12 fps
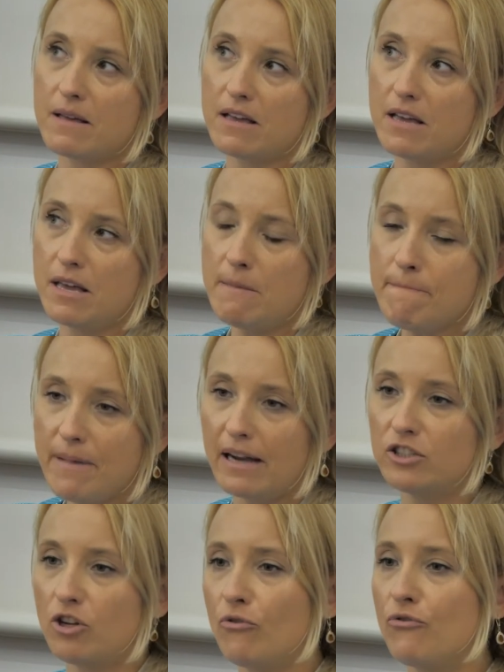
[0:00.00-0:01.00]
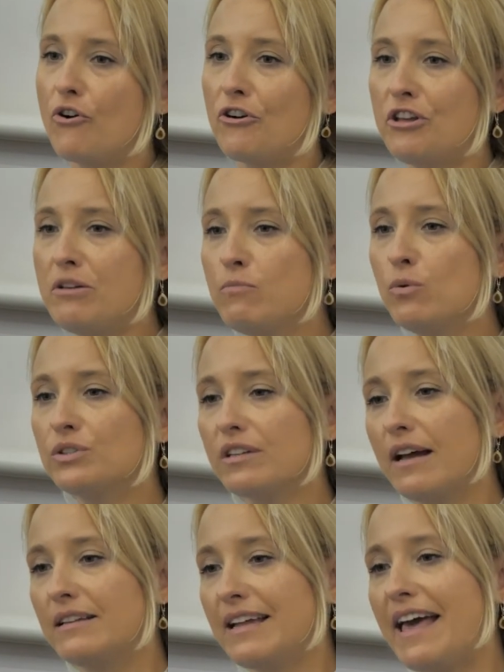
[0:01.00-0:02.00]
impact of variables
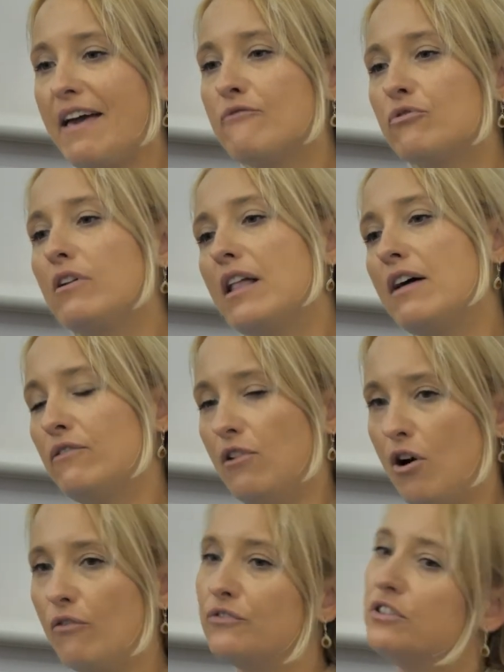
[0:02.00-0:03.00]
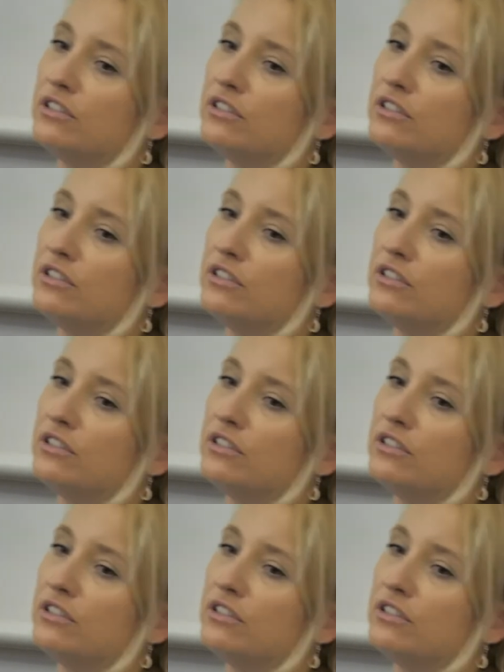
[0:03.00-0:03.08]
at every level of this